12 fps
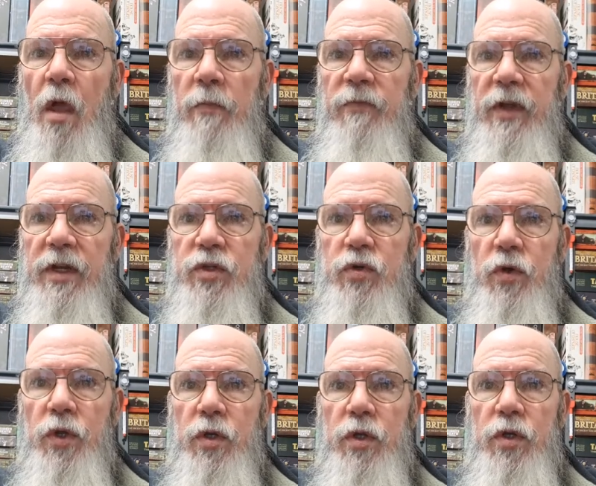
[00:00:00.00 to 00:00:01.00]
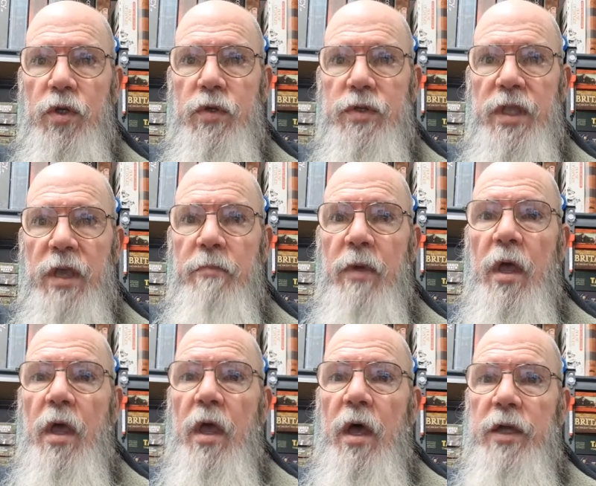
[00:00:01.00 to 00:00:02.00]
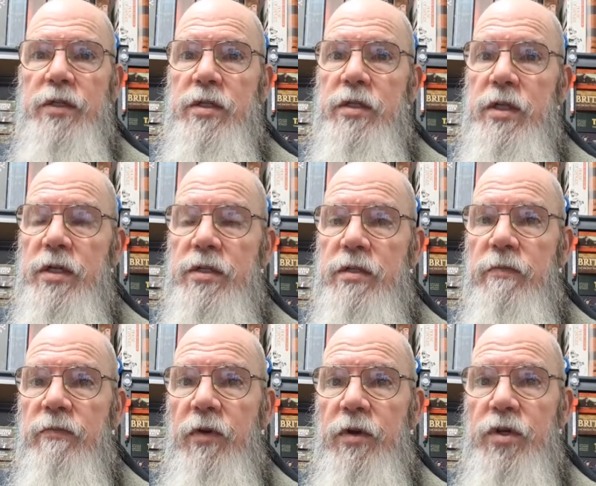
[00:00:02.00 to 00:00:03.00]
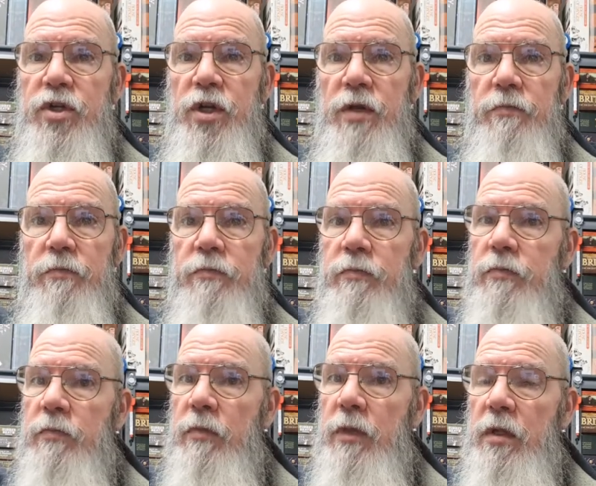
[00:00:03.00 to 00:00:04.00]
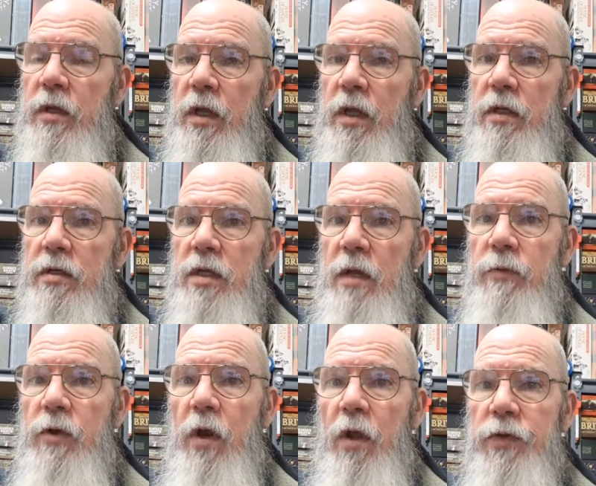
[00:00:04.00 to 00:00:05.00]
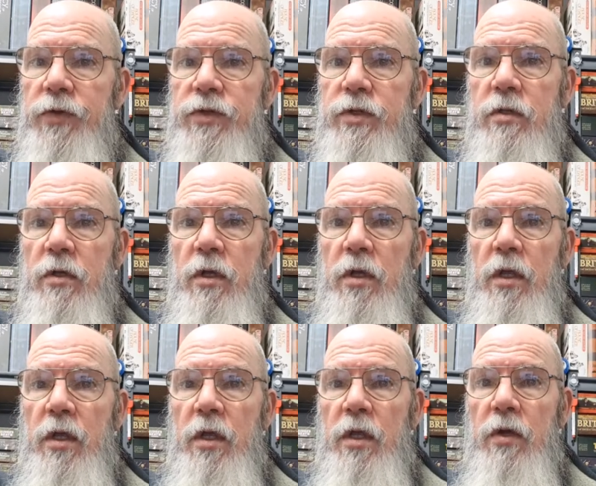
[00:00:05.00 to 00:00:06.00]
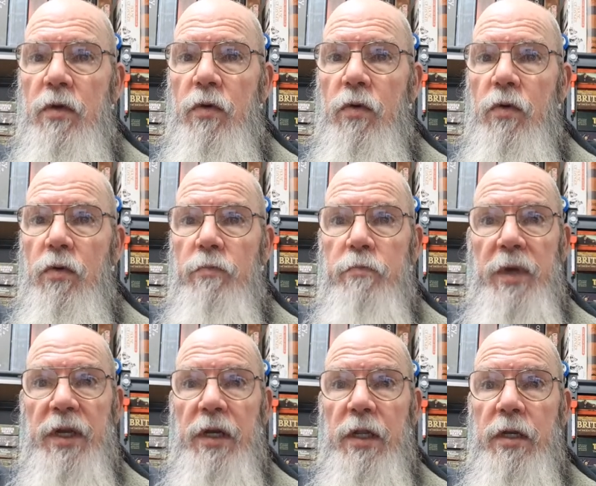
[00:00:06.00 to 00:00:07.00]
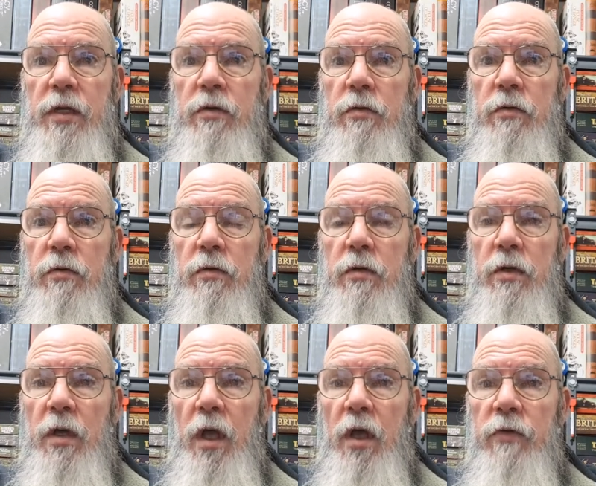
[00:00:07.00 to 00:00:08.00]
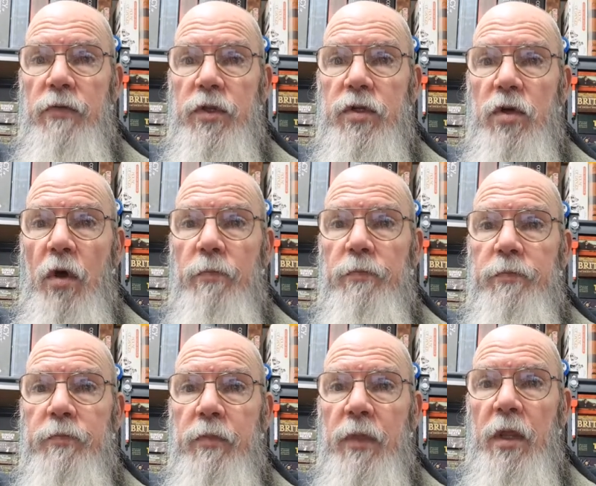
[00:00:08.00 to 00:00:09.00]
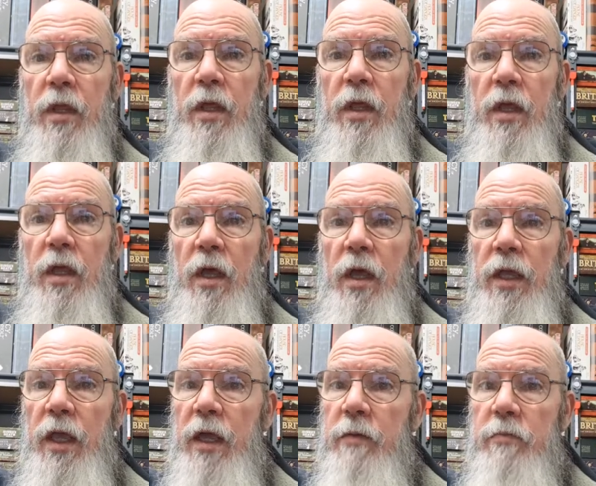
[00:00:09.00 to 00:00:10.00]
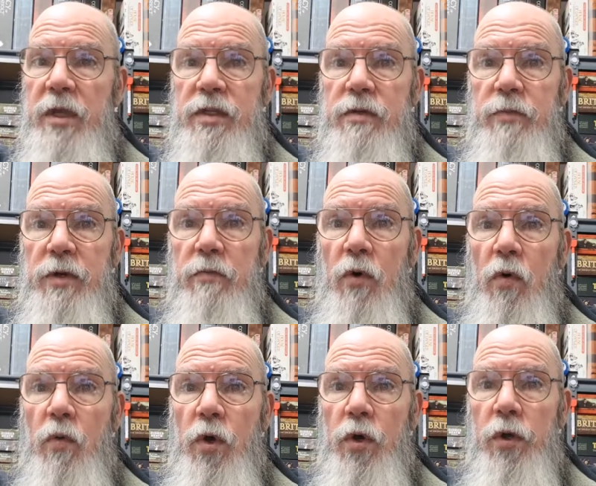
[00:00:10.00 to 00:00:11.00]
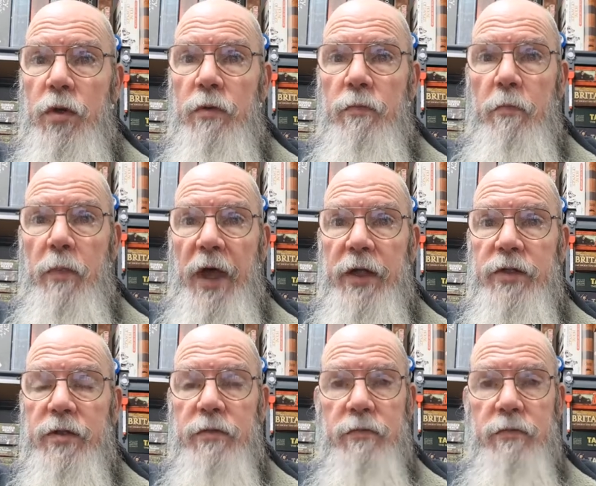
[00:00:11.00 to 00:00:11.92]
fairly sure you can use them. I'd suggest some very cheap tablecloths or bed linen over the top. Okay, it means a bit more work, but